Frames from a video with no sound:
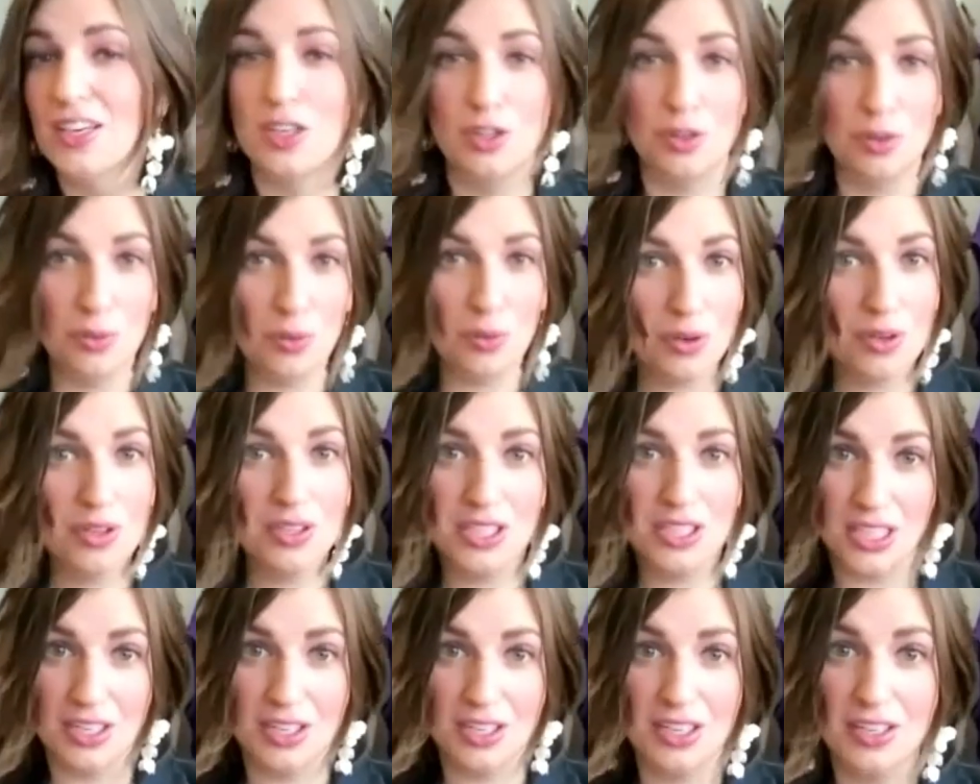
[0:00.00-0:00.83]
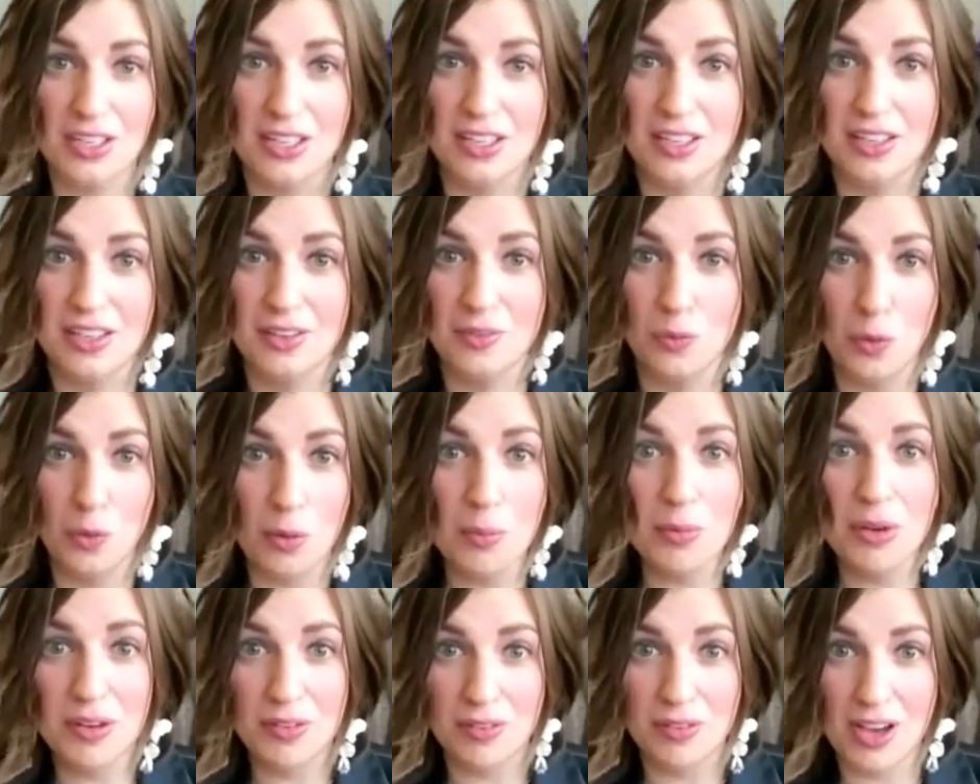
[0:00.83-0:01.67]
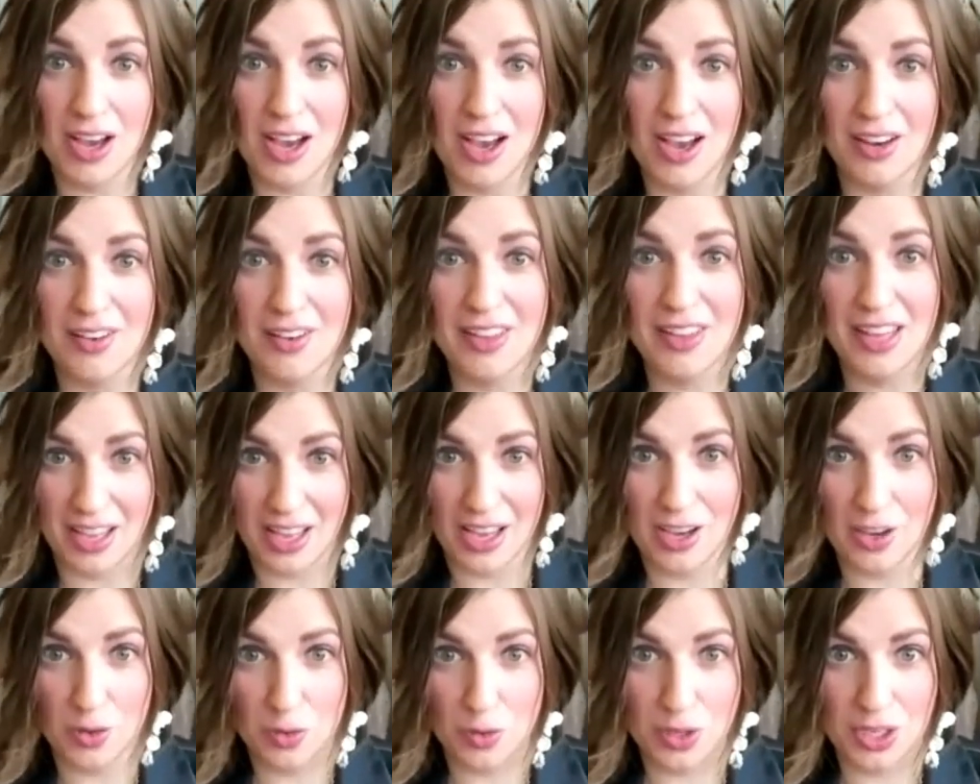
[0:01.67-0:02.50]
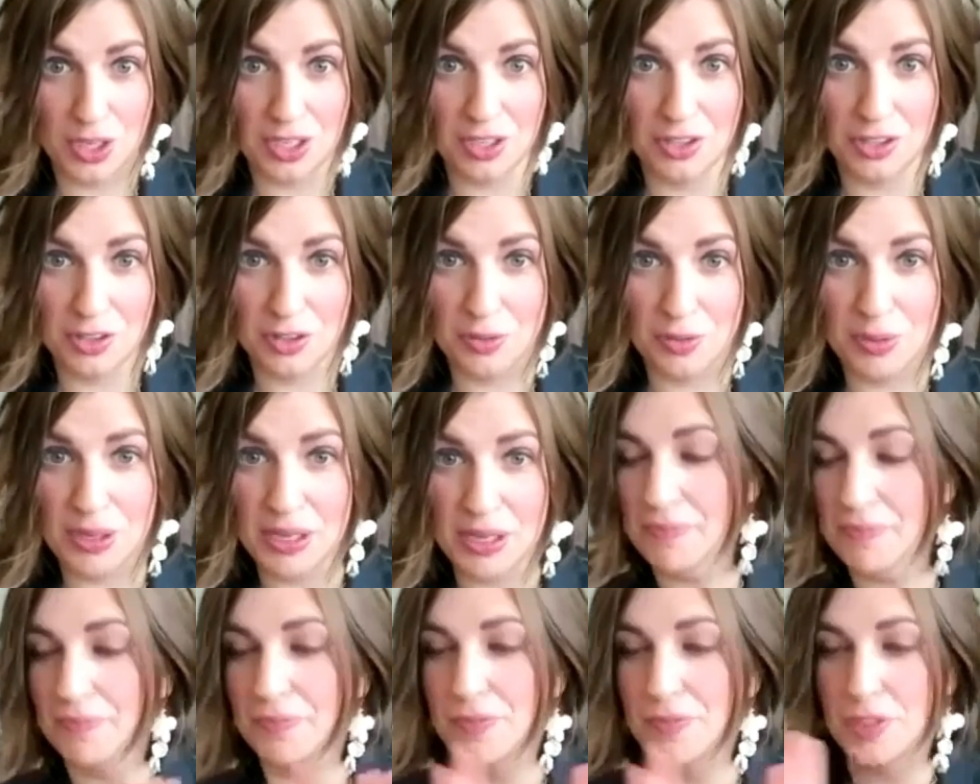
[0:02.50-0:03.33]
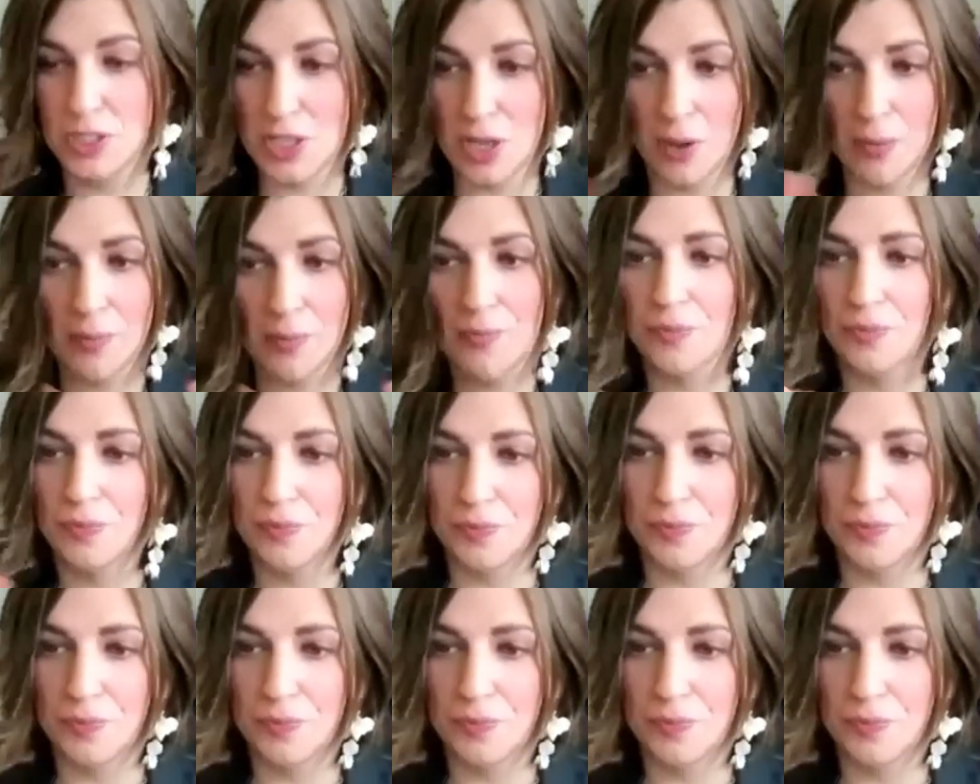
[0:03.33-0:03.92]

authoritarian woman of God that God created you to be. So,